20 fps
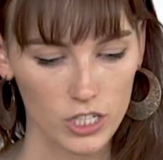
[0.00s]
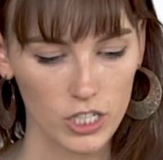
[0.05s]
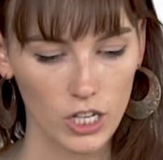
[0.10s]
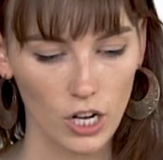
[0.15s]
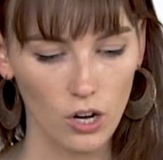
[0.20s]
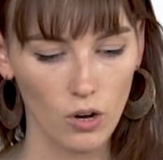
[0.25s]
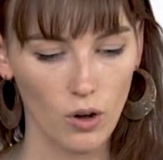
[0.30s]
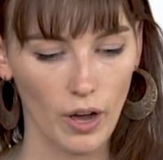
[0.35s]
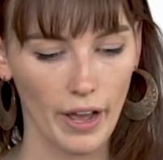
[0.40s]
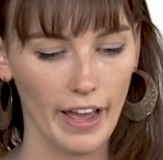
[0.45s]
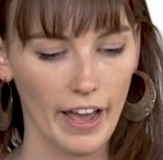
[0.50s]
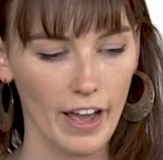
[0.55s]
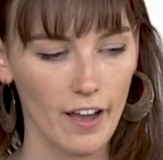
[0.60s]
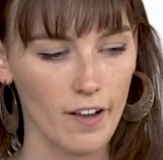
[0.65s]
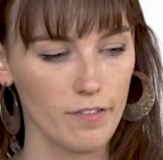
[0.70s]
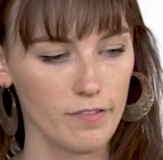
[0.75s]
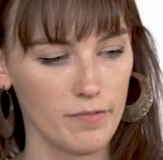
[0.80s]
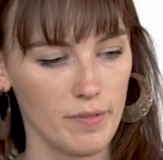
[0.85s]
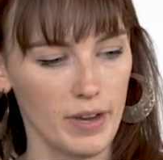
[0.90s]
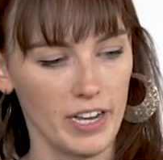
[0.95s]
So I
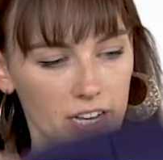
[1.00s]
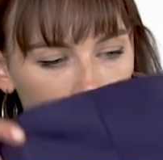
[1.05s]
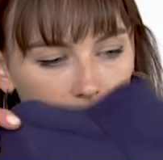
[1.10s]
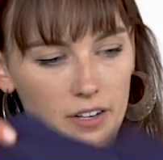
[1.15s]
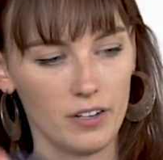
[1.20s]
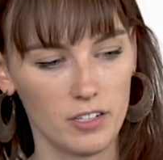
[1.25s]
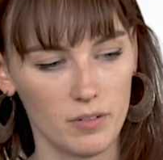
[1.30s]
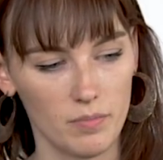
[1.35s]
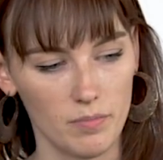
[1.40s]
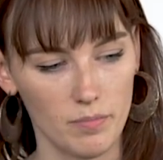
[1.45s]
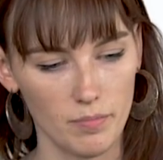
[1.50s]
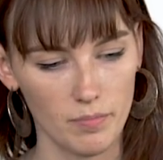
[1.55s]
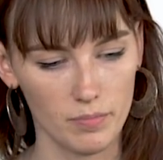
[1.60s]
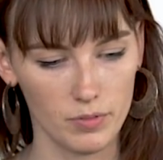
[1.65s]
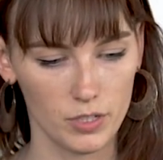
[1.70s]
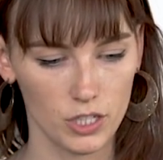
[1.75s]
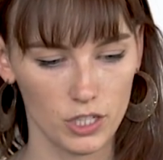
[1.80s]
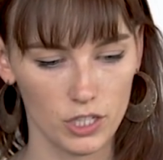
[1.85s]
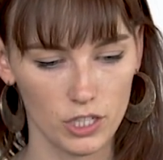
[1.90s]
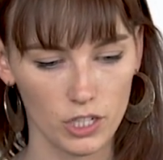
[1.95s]
have my
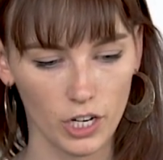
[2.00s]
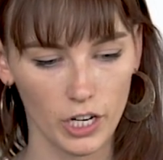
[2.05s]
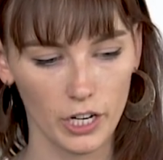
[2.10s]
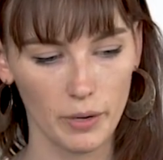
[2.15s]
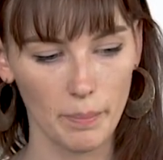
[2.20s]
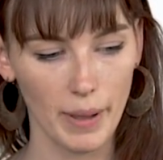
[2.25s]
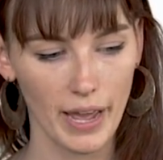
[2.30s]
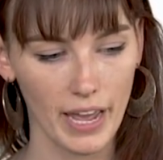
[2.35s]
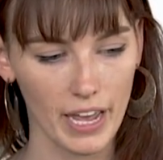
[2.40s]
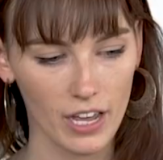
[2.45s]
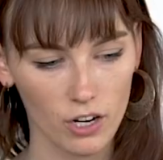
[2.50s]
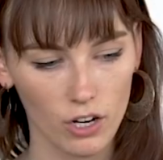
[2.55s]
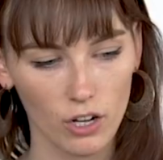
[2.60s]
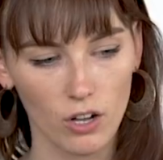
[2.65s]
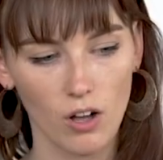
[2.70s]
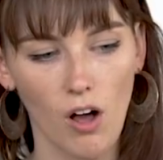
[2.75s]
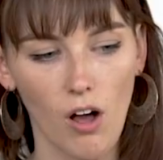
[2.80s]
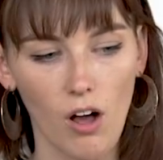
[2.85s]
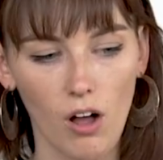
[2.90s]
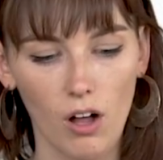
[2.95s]
skirt
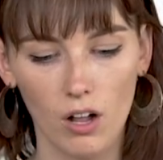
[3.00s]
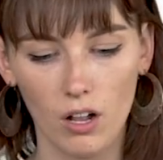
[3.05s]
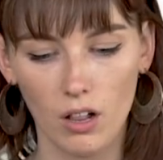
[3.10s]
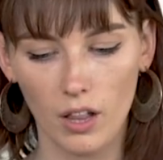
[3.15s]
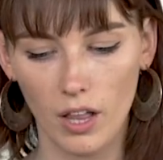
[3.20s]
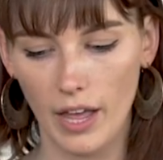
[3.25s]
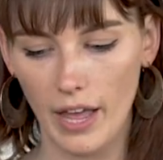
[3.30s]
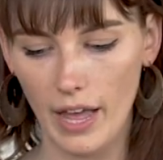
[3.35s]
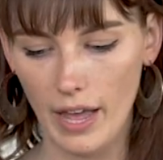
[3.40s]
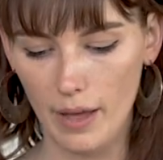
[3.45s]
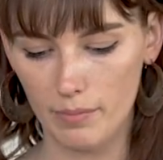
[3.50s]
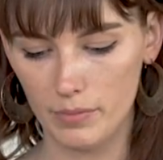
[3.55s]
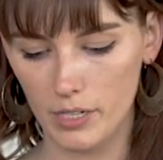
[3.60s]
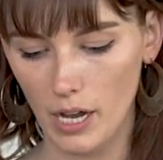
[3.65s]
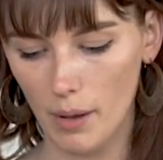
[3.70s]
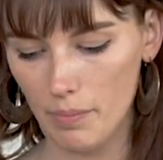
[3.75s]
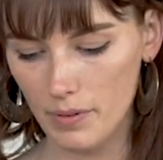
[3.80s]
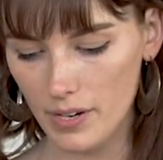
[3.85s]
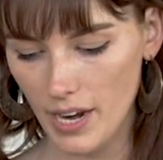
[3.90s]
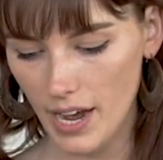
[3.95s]
panel all hemmed
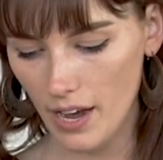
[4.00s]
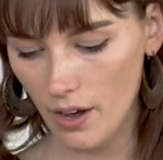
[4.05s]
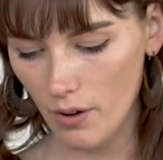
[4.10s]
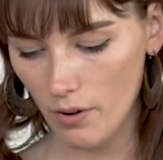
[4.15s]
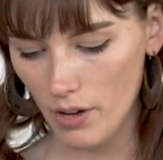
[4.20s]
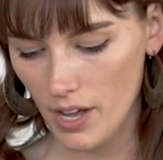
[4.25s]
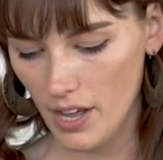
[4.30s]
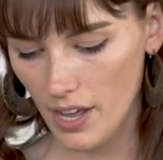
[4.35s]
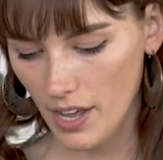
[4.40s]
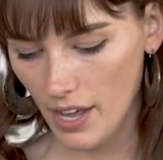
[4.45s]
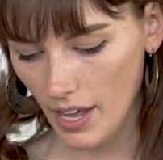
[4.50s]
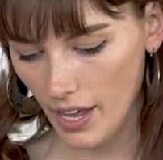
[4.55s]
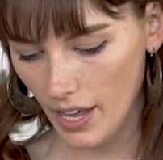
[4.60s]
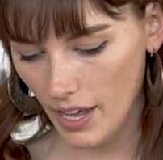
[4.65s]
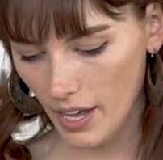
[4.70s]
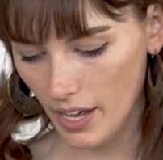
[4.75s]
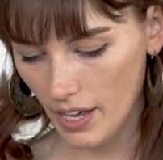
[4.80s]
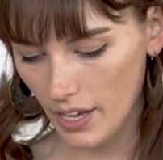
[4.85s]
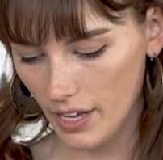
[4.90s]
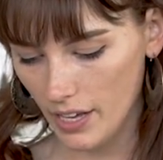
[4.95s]
up now,
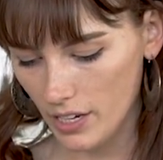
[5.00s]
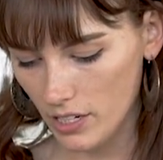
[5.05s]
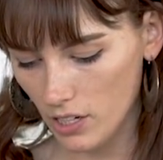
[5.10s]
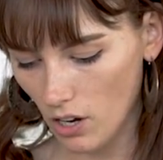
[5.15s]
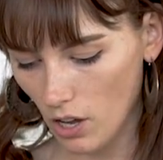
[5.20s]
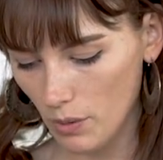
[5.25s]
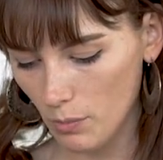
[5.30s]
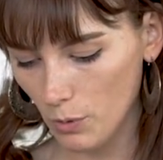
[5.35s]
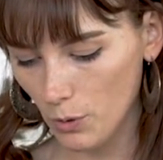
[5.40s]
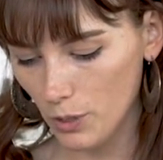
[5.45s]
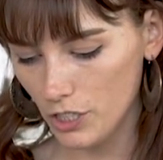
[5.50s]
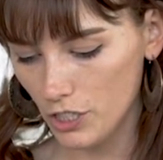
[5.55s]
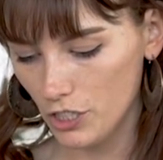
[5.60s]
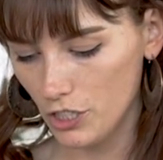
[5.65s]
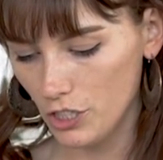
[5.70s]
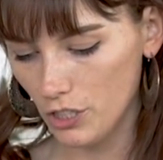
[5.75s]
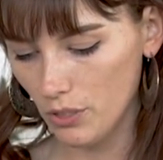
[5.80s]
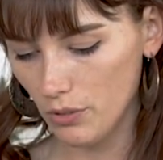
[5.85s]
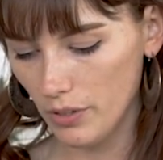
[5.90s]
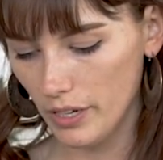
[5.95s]
and all I'm going to
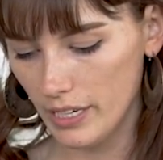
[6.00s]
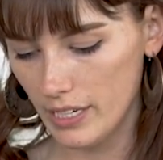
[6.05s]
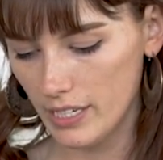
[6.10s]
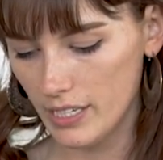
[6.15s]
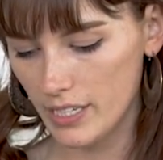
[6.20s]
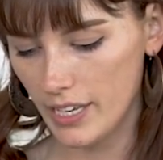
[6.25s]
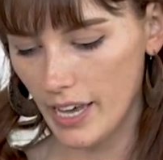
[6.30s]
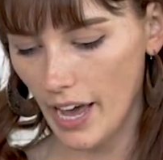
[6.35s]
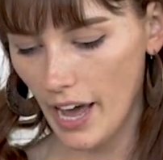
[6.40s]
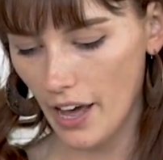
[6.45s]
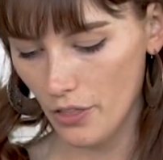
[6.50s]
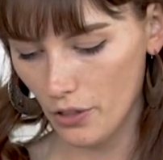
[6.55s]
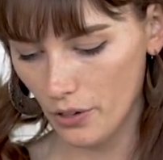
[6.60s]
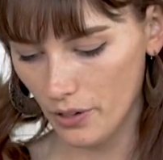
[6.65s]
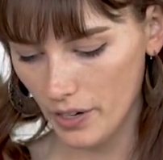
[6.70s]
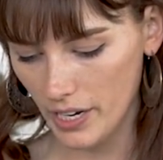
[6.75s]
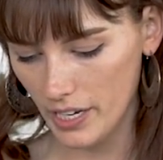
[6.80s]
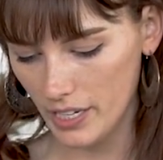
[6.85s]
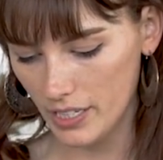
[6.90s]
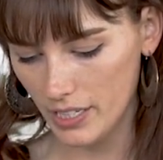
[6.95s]
do is
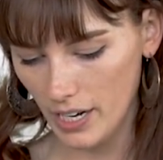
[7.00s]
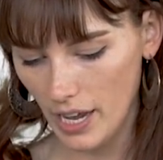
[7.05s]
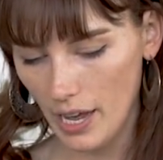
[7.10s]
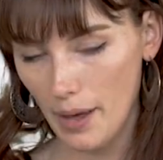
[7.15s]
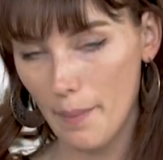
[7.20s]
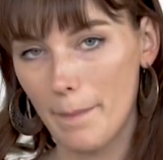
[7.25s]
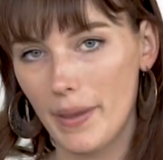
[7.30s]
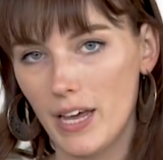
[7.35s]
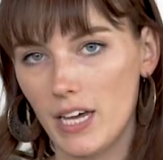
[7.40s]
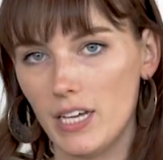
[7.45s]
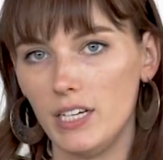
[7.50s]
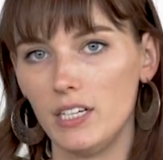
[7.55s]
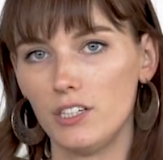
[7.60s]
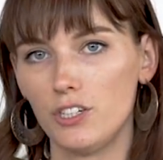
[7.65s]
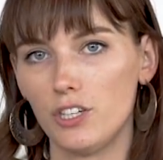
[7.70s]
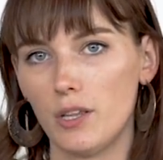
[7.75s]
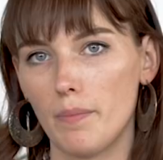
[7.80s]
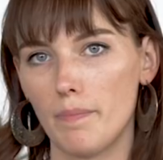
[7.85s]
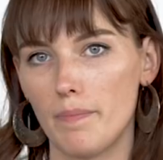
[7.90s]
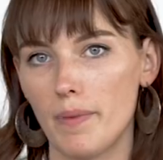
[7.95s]
gather it and pin it
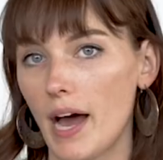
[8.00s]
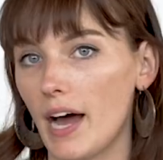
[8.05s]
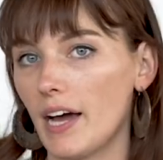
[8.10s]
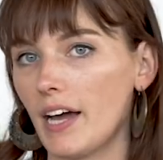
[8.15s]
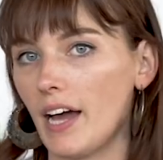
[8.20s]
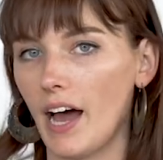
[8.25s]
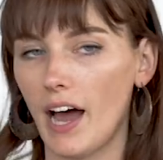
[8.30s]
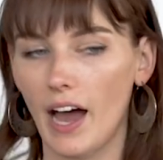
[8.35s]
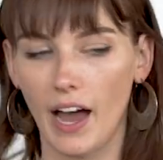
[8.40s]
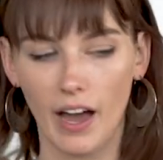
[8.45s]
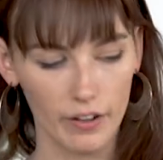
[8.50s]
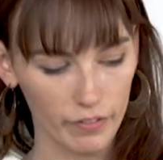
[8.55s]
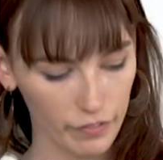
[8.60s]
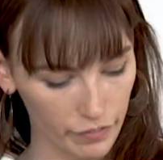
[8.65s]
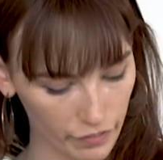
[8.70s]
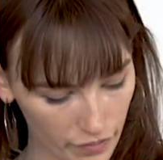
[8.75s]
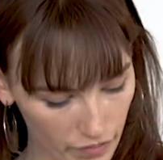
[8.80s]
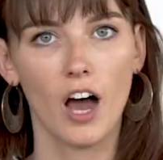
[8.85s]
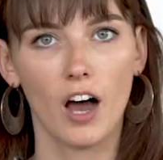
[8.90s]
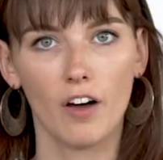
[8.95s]
to the back
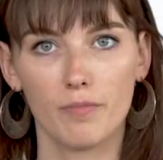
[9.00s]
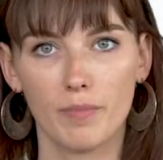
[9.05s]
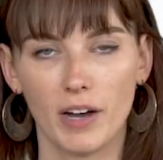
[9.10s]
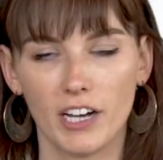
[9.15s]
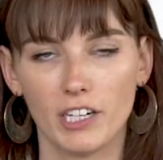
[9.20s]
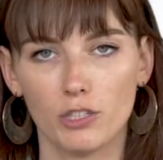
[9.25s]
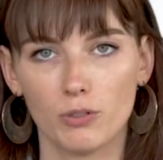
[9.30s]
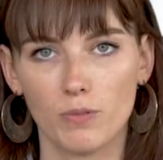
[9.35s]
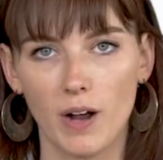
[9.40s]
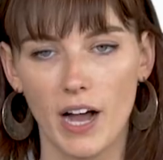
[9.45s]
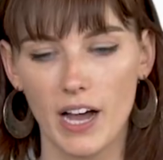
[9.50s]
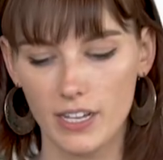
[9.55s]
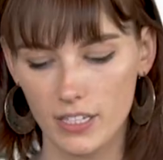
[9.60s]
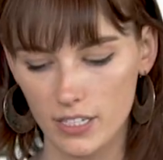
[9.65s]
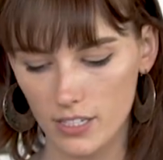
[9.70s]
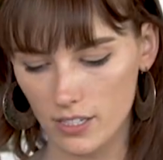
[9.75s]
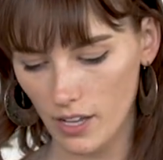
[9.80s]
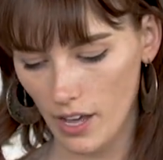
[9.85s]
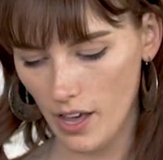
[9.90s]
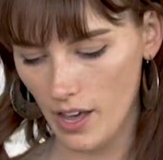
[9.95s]
half of my
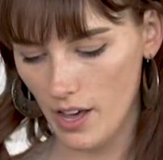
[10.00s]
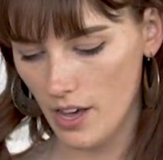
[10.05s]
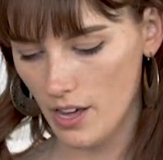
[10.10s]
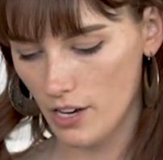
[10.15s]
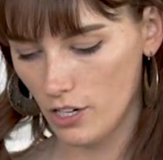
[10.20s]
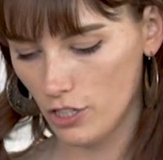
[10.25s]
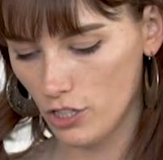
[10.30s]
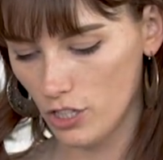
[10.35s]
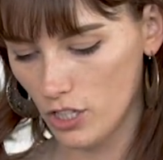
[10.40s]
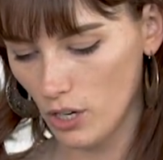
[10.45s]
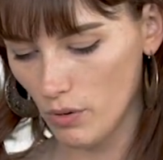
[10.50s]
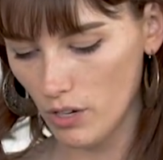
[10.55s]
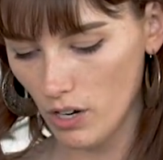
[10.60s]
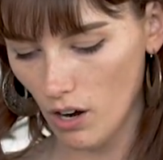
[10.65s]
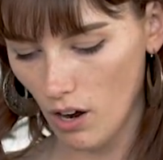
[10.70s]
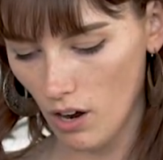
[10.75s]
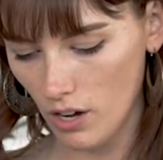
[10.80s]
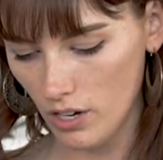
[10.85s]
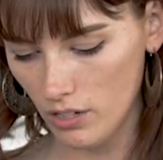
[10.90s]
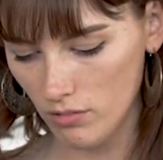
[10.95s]
dress and sew it
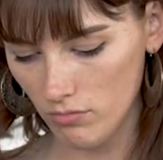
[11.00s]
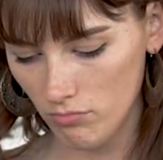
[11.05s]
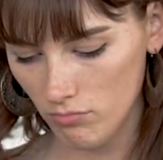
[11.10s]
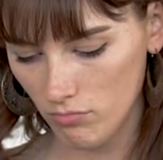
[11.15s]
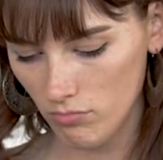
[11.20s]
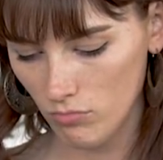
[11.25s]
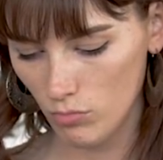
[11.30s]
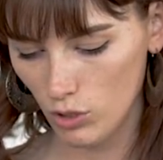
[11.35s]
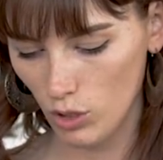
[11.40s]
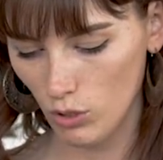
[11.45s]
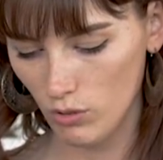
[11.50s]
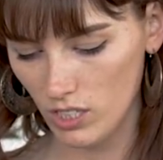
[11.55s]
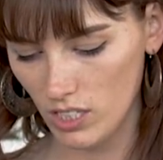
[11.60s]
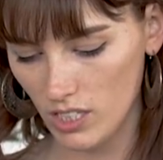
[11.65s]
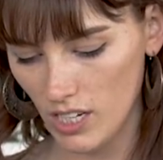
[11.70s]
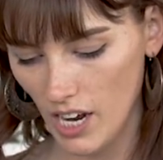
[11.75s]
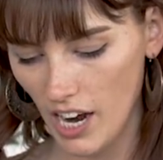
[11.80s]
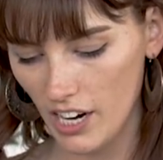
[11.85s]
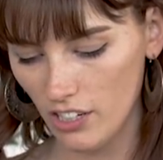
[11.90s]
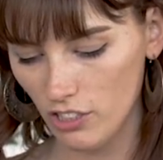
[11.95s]
on so it's
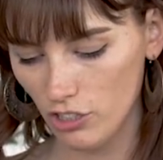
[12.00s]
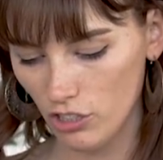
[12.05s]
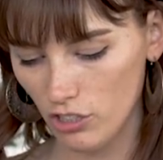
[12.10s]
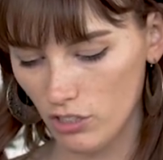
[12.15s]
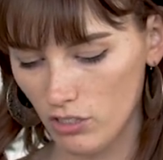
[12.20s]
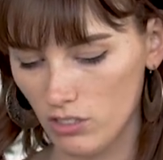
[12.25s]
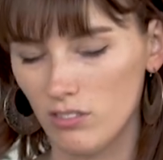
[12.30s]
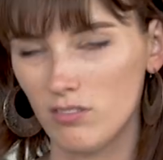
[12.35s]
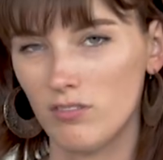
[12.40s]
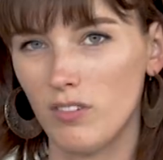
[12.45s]
attached.